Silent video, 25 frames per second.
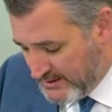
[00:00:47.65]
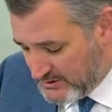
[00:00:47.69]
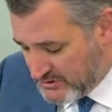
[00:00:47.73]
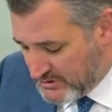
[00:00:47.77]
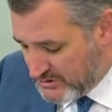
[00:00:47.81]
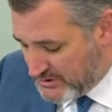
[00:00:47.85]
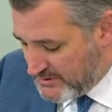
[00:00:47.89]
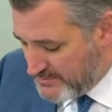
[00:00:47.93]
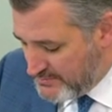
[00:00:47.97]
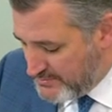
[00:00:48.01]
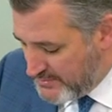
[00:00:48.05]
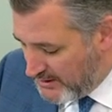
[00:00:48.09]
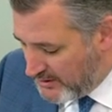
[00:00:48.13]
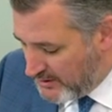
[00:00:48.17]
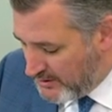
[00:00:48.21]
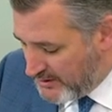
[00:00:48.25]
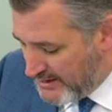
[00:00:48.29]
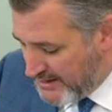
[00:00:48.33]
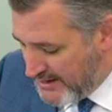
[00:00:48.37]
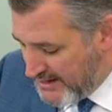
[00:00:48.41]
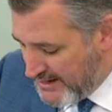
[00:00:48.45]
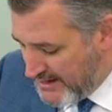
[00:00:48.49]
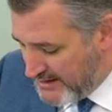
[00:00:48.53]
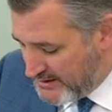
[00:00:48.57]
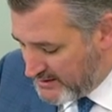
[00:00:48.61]
to the
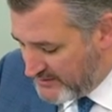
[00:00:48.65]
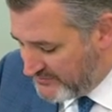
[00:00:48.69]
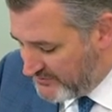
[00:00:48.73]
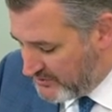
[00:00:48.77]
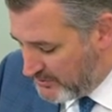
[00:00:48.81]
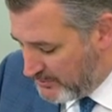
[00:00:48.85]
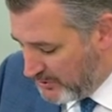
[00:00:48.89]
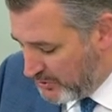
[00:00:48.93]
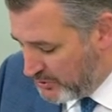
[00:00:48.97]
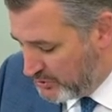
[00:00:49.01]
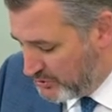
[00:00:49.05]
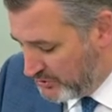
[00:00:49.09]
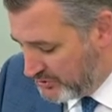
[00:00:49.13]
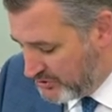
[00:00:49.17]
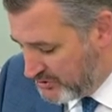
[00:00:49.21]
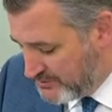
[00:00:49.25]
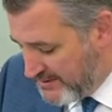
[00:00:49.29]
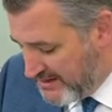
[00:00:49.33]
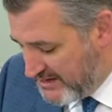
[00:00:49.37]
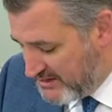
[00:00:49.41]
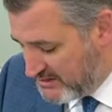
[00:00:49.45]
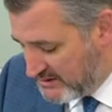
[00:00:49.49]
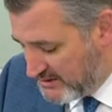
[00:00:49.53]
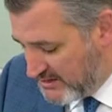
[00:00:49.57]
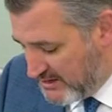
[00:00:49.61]
myriad of commercial
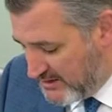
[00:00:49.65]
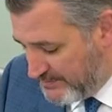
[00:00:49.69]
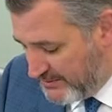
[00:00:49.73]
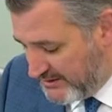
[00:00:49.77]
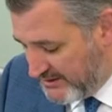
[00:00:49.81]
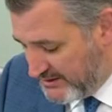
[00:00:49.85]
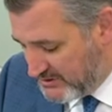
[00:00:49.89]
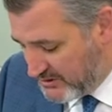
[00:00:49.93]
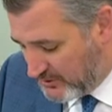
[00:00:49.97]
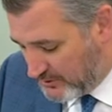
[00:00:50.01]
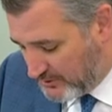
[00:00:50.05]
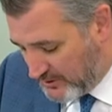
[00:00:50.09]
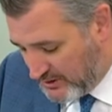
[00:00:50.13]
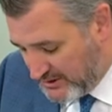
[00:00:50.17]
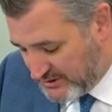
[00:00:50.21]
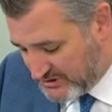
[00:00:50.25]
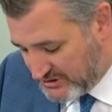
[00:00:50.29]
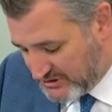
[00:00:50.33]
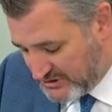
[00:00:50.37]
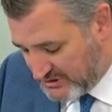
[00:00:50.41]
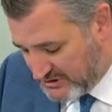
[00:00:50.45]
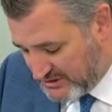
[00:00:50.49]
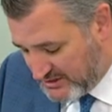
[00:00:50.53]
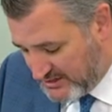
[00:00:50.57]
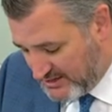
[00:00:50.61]
space companies
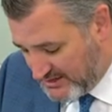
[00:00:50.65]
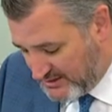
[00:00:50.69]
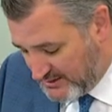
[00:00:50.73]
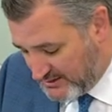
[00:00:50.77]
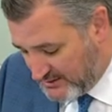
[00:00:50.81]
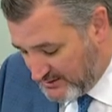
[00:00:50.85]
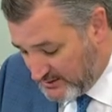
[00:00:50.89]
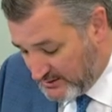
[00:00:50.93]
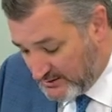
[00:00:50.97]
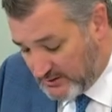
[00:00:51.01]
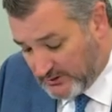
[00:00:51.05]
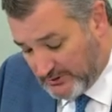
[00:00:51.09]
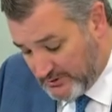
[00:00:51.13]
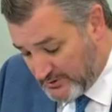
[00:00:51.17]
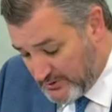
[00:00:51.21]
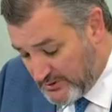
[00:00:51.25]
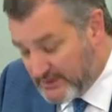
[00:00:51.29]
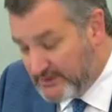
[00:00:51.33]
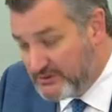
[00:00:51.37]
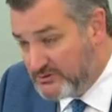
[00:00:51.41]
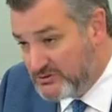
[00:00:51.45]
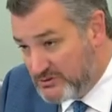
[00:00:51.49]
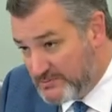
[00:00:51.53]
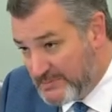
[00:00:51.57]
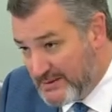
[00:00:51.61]
across the state,
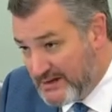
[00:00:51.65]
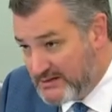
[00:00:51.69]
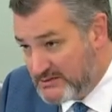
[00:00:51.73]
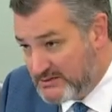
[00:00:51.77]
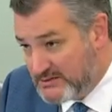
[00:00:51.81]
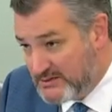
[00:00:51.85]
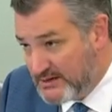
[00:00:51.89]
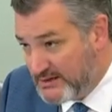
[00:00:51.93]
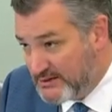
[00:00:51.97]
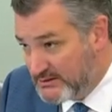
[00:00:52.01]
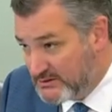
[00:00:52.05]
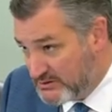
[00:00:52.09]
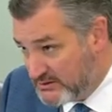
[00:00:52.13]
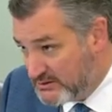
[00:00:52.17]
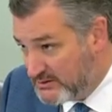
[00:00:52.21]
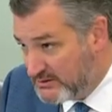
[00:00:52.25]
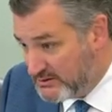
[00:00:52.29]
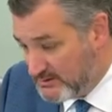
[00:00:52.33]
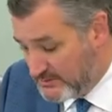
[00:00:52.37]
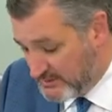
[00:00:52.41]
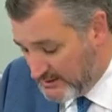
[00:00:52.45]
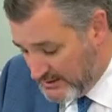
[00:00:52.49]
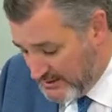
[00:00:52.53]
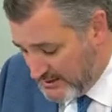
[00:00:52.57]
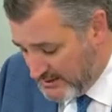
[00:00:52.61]
including SpaceX
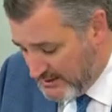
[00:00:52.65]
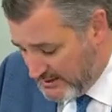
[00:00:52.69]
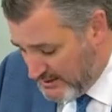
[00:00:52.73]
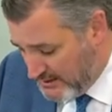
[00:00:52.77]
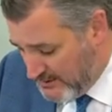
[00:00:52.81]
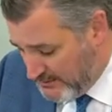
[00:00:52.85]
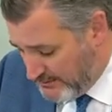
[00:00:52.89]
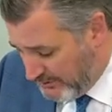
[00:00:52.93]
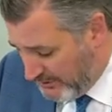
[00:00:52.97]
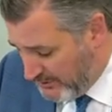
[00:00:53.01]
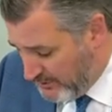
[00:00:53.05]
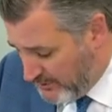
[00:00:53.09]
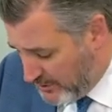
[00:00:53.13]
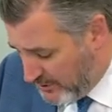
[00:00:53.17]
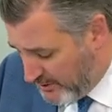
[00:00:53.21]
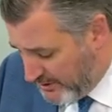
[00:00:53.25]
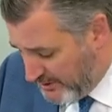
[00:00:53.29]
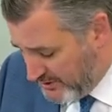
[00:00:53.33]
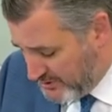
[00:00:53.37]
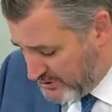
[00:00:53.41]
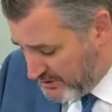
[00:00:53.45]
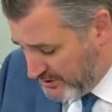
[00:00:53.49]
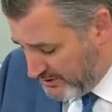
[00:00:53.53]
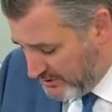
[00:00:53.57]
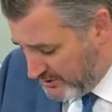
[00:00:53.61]
and Blue
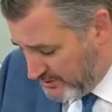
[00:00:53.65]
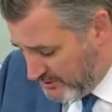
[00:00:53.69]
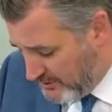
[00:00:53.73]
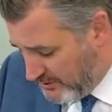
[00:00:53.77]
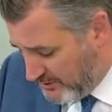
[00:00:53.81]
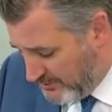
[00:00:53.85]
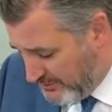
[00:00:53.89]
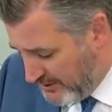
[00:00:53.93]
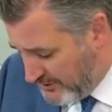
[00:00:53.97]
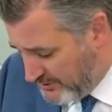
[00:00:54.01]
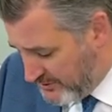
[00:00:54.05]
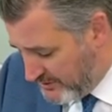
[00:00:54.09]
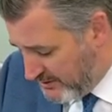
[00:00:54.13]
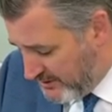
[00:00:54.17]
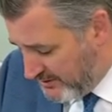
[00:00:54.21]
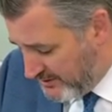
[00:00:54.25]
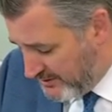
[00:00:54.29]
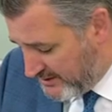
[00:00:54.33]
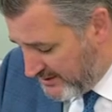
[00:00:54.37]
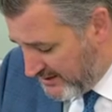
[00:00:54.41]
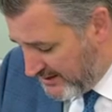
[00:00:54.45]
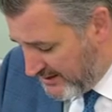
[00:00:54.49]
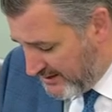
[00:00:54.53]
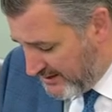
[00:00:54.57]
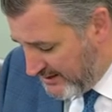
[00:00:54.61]
Origin, who are both here
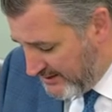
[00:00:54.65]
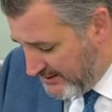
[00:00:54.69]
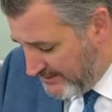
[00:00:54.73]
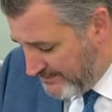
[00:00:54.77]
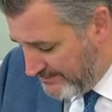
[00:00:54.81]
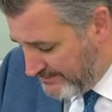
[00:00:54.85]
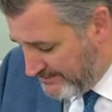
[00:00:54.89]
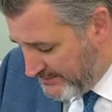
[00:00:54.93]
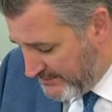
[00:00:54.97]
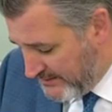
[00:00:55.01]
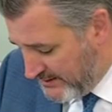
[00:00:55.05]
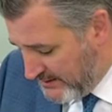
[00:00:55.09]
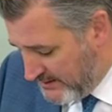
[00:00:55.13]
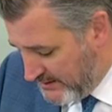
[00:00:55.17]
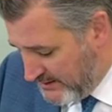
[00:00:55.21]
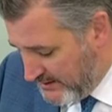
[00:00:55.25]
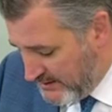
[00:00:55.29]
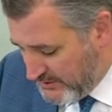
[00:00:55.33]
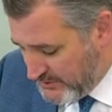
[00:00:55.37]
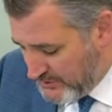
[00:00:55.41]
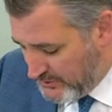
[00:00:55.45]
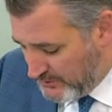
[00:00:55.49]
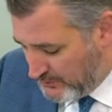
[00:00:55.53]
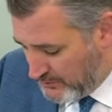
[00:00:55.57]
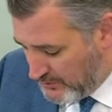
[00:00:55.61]
today,
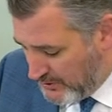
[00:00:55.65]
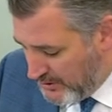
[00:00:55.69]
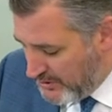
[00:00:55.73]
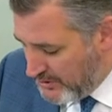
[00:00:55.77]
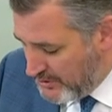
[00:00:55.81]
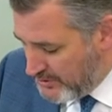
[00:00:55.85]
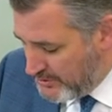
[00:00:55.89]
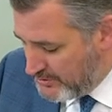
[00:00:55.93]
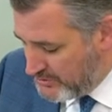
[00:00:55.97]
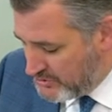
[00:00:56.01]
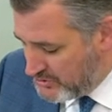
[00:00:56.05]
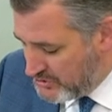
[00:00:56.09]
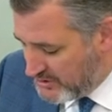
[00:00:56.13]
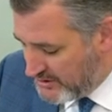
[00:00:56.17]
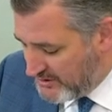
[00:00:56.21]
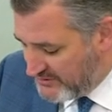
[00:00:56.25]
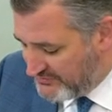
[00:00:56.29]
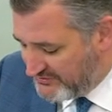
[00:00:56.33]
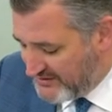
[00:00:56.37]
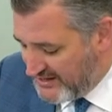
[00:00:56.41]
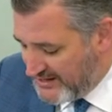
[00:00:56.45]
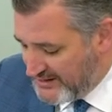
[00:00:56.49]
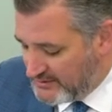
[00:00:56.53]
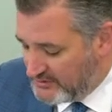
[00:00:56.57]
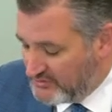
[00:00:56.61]
the road to the
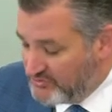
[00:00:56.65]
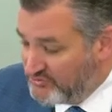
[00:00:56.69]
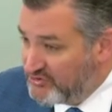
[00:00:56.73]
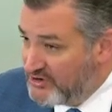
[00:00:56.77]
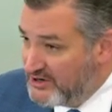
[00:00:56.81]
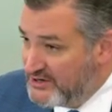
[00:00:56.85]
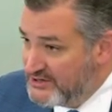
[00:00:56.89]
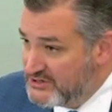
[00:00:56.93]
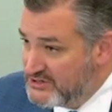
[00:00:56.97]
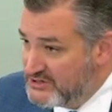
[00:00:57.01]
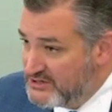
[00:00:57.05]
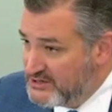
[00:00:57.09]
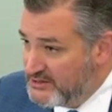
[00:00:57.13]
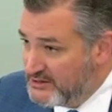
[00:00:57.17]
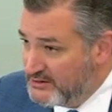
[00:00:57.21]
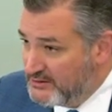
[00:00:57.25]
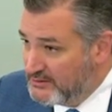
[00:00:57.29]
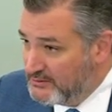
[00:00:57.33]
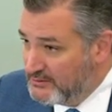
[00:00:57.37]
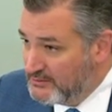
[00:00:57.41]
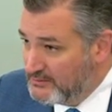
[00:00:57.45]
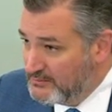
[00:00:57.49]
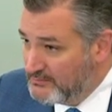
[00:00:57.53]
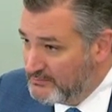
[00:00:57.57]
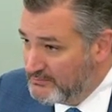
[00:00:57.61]
final
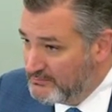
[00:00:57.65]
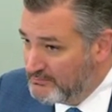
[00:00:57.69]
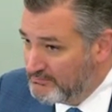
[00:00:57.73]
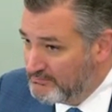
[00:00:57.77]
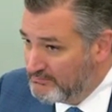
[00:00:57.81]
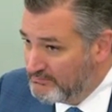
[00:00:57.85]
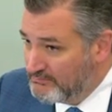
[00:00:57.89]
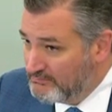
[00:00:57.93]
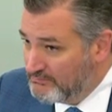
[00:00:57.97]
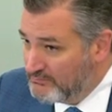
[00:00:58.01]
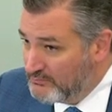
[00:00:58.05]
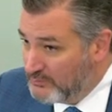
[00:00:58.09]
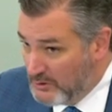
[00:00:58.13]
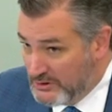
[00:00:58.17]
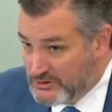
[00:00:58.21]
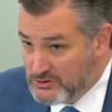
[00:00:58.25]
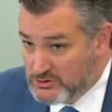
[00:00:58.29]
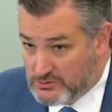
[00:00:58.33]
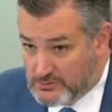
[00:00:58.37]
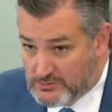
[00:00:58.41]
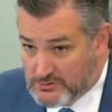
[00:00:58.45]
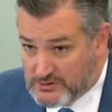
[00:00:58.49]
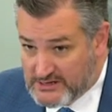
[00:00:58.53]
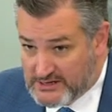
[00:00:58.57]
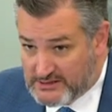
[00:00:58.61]
frontier
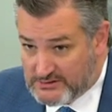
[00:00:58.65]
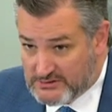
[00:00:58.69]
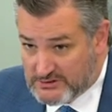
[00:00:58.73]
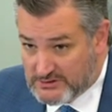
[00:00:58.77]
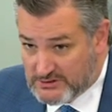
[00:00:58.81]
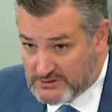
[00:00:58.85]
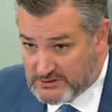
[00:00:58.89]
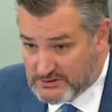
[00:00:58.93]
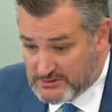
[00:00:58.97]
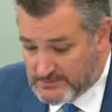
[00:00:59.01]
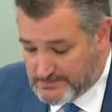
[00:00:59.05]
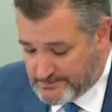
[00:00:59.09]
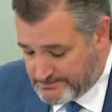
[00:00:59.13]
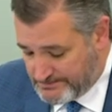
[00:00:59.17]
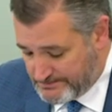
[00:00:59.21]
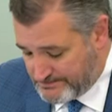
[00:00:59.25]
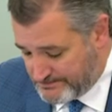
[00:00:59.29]
runs through Texas.